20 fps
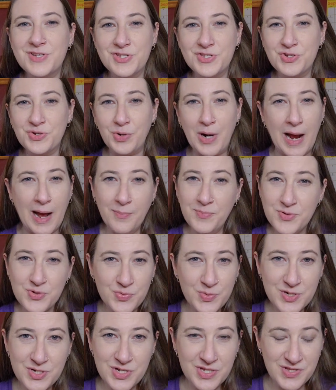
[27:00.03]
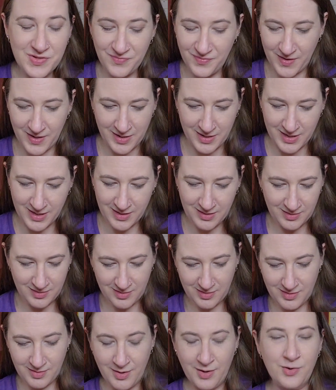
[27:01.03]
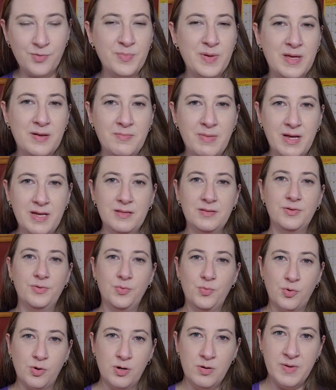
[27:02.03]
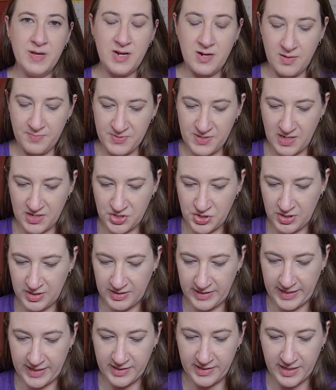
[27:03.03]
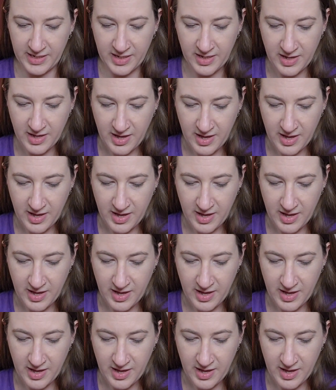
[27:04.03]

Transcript: of scraps, which is fine. You know, me and my little ornament obsession lately.